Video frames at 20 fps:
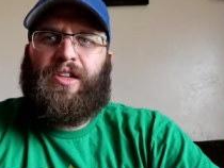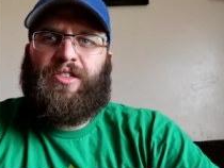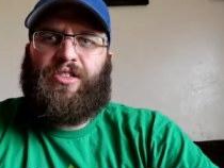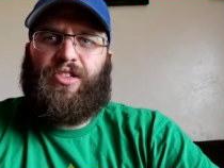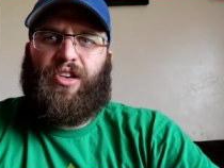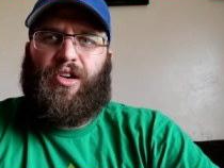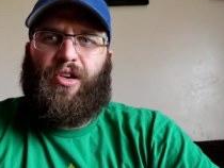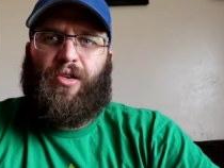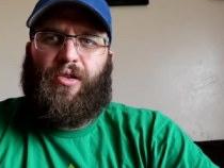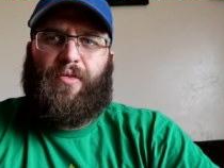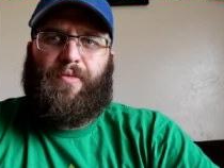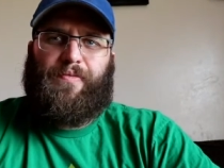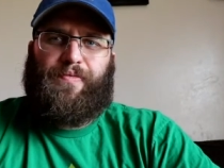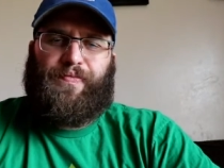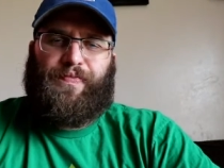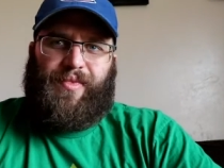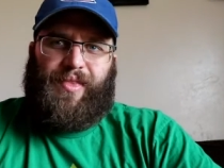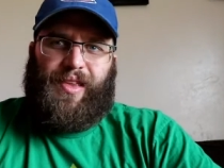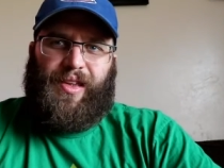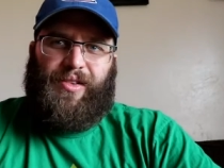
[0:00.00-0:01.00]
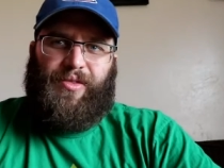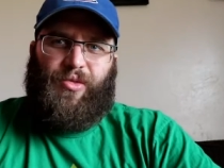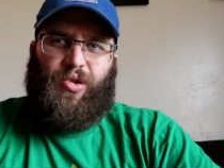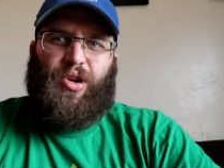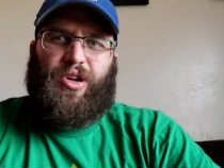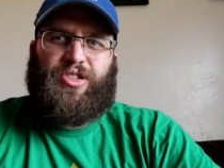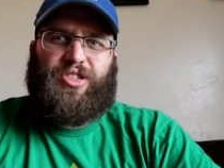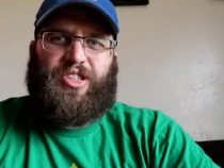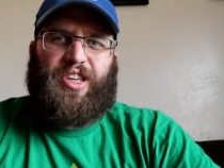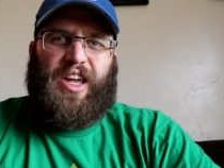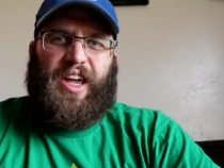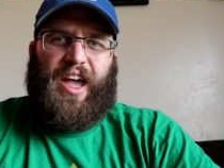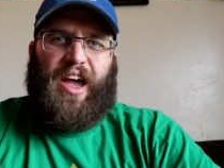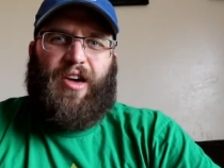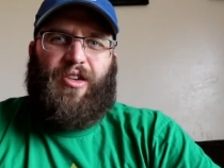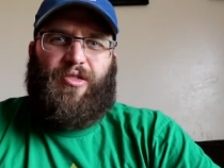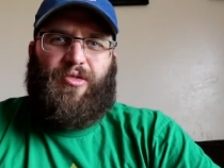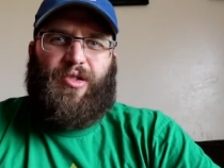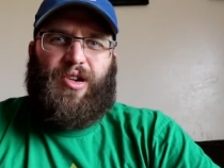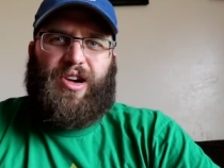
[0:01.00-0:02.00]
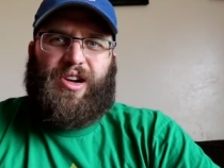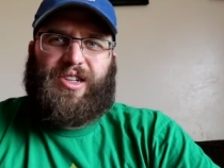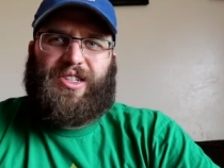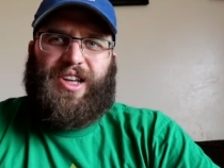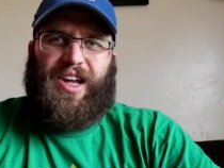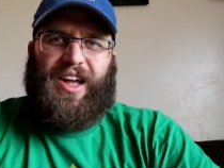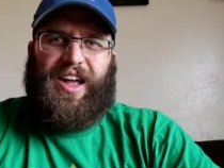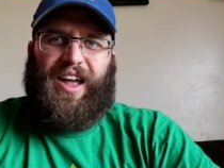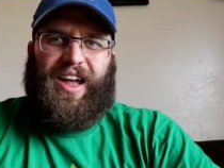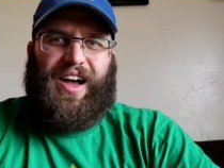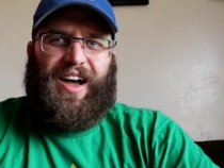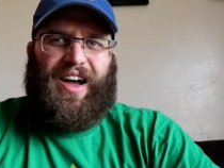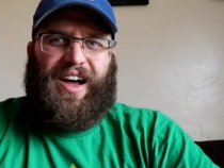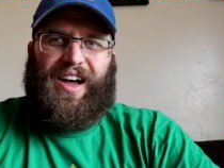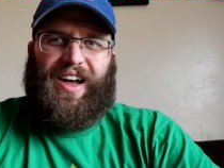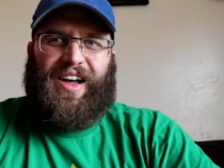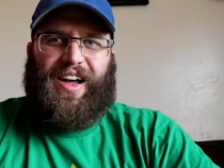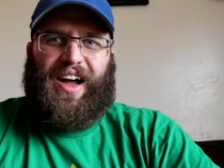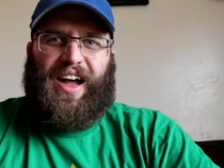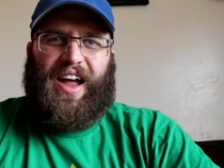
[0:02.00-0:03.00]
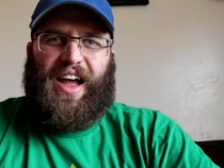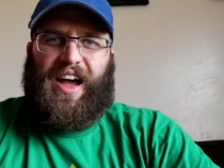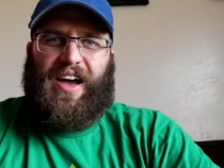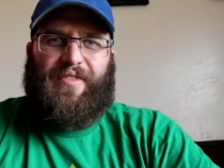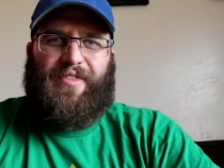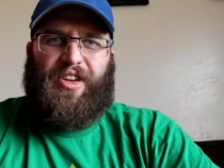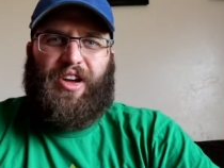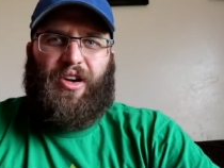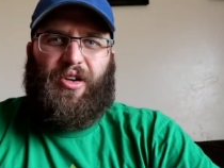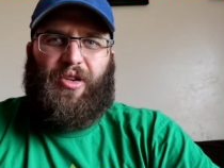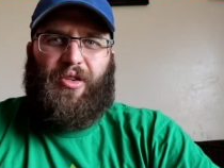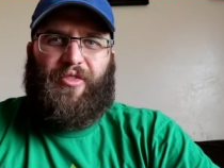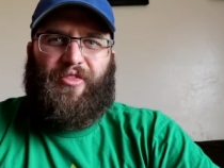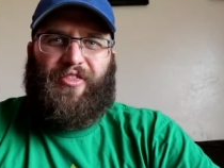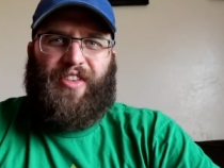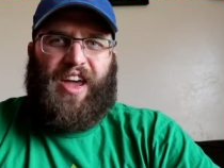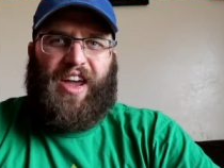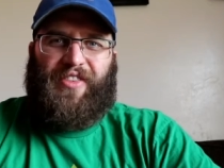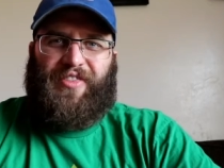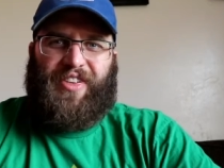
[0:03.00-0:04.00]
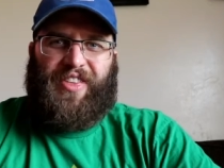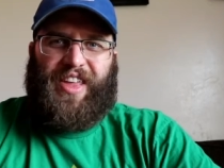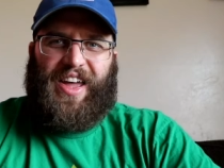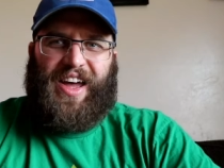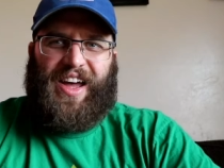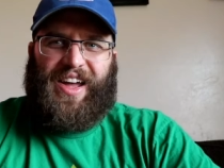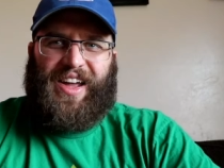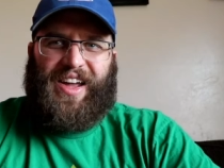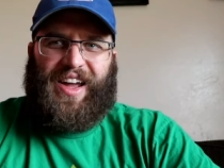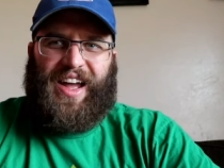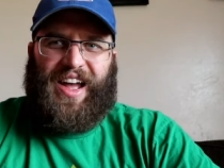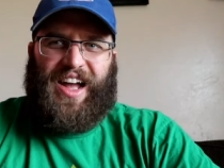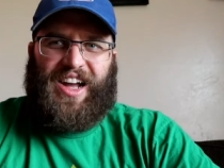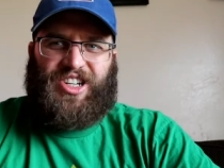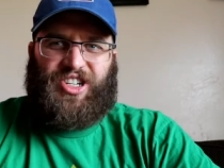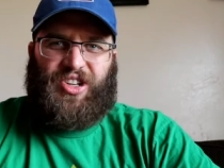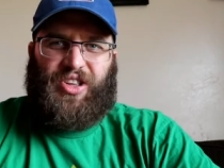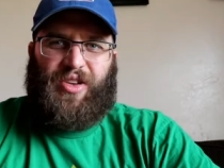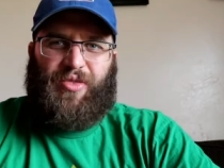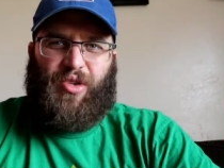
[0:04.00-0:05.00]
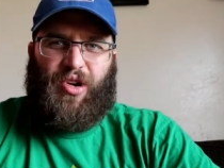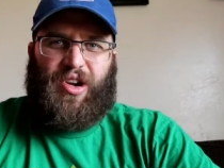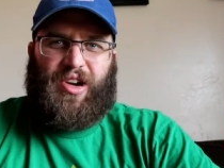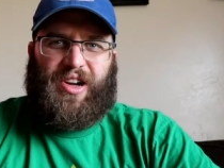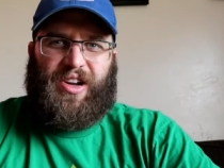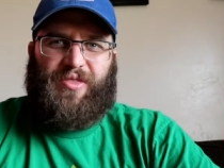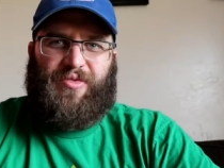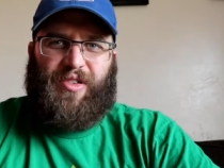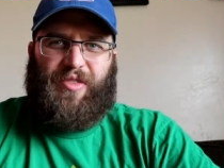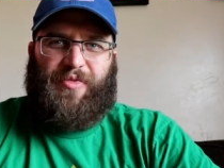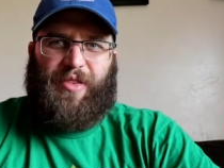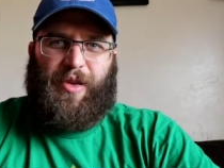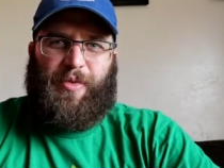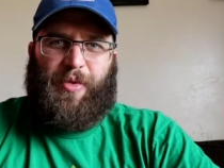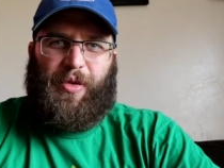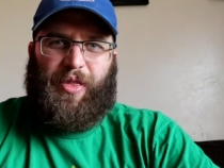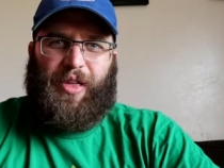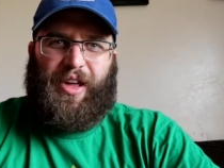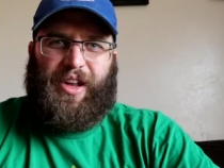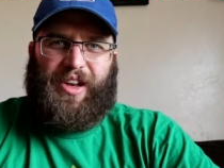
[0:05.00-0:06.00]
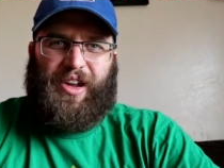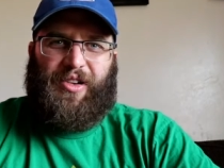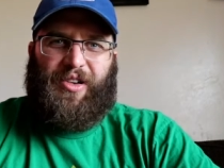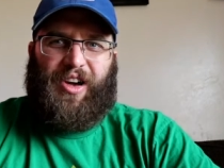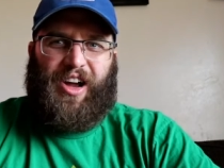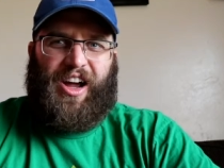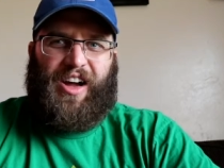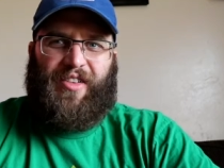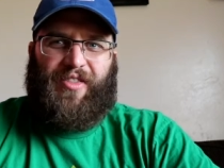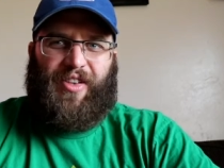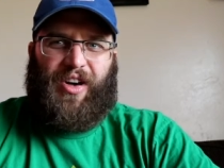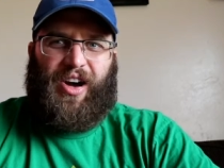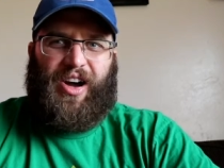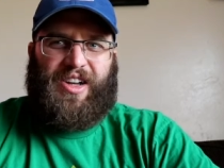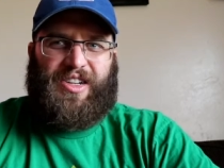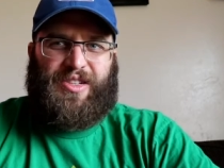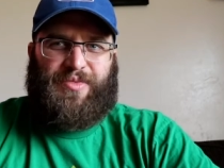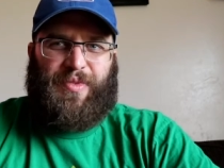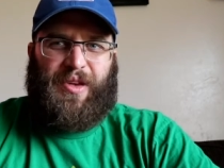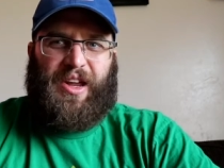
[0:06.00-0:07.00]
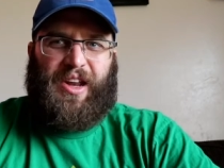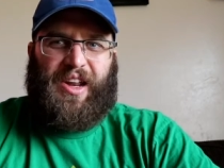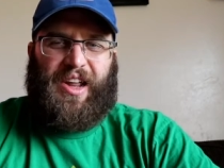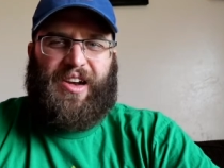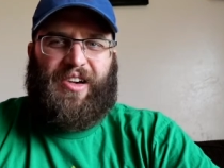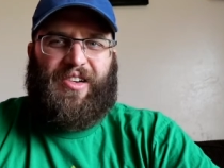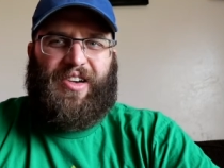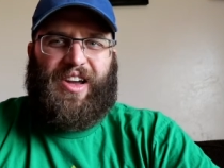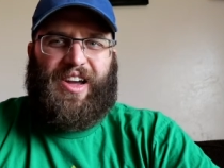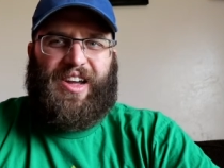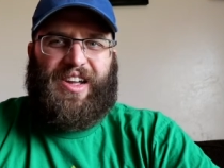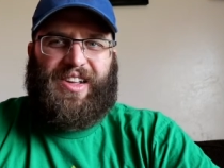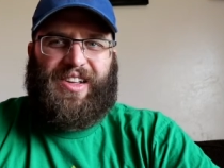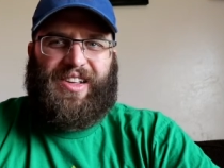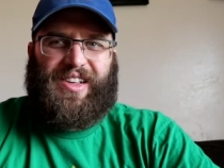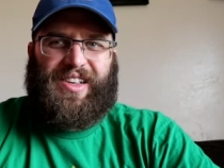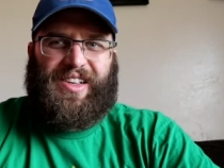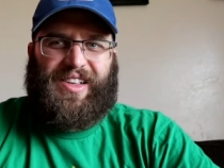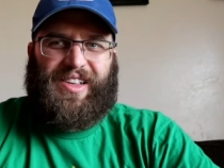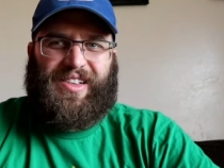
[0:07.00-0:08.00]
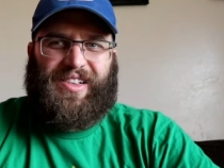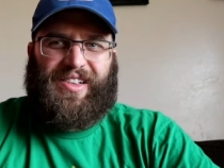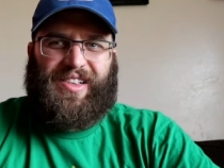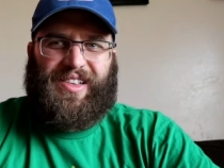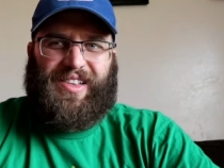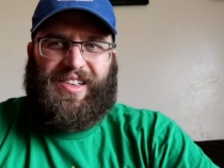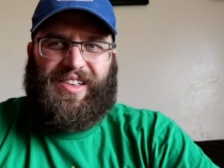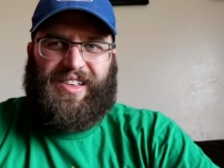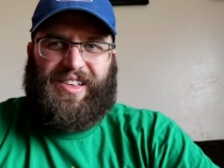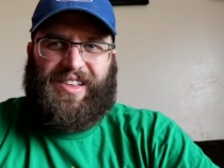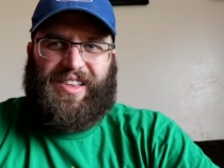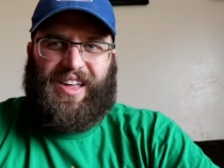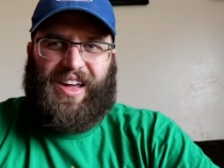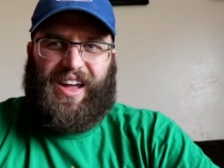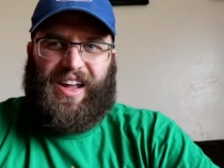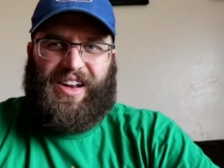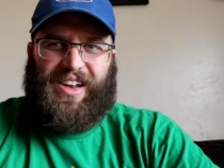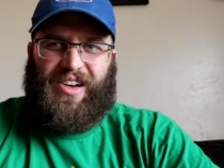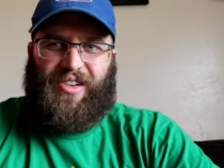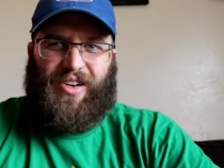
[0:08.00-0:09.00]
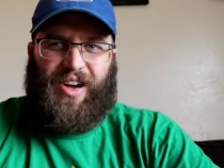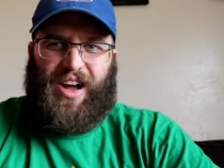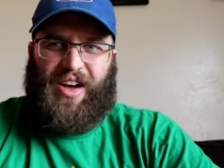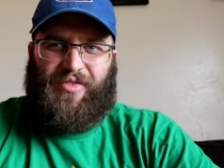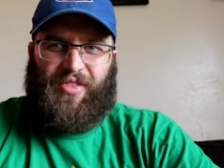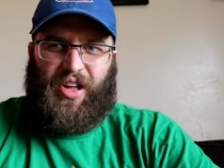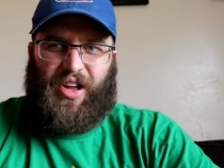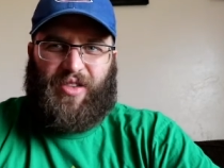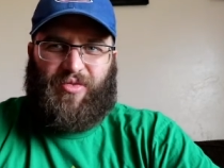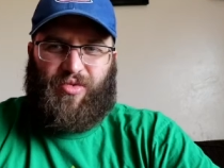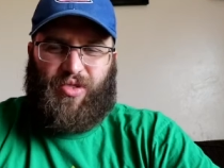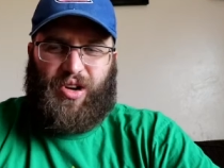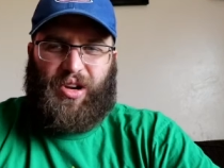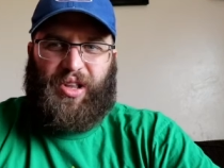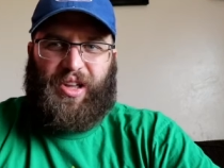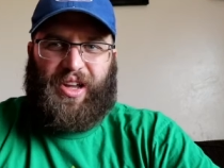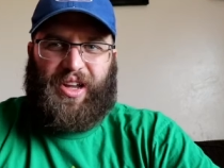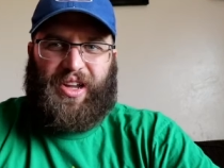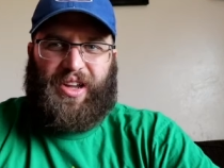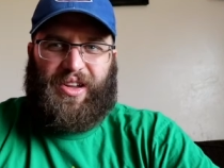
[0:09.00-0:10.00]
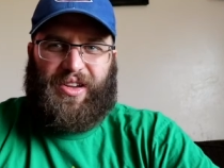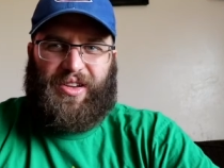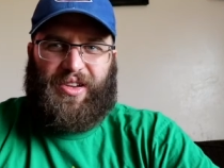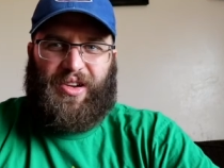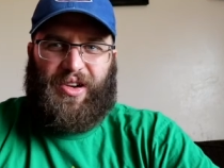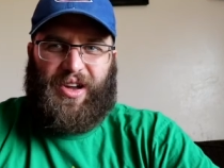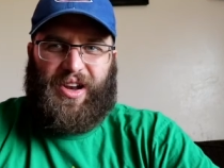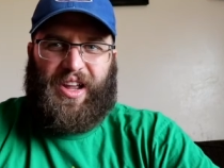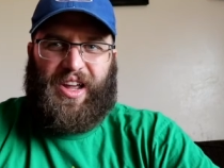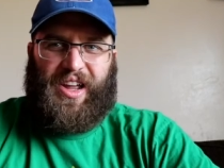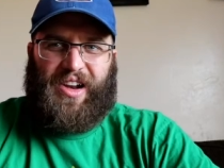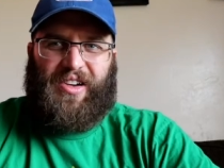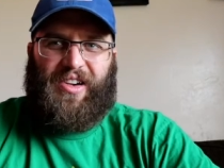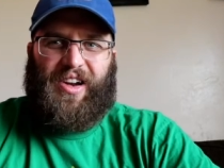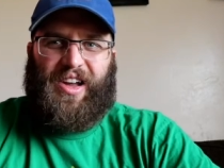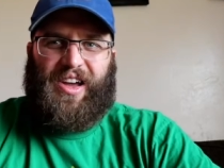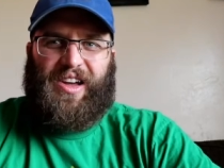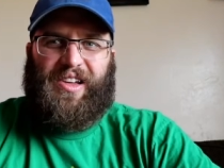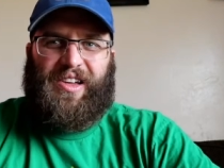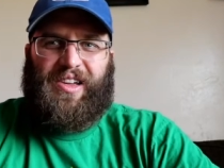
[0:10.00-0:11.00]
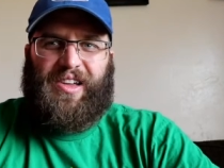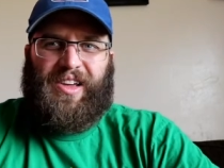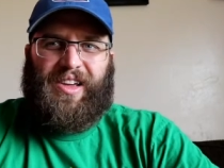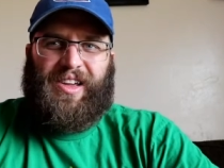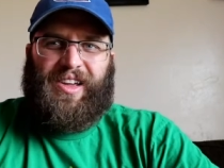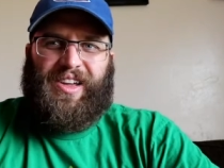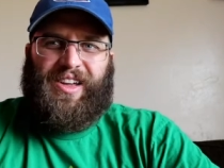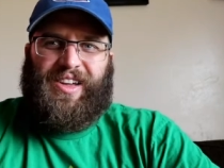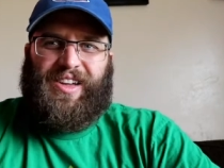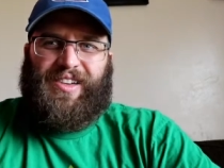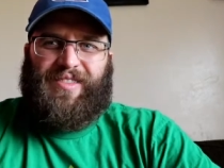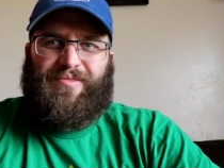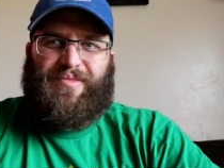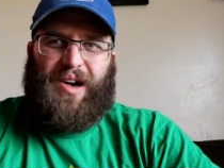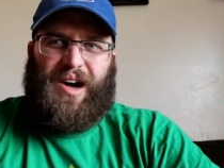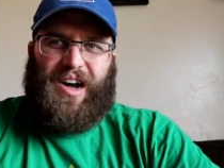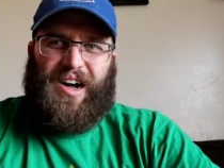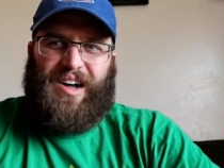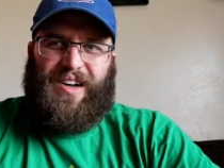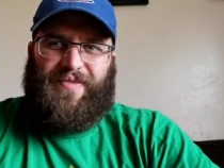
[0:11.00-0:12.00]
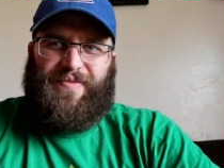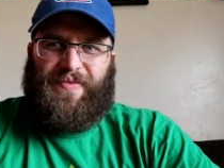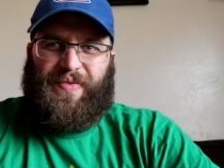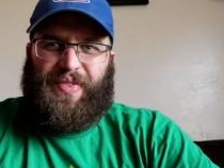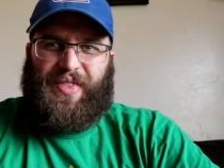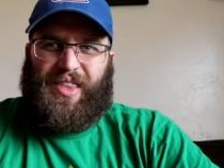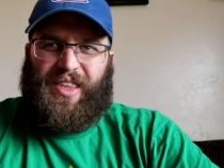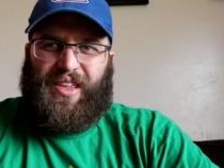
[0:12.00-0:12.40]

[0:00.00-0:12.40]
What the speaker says: so we'll see how it works. I have no faith in that actually working with people that don't have high-speed internet, that don't have like really good internet, but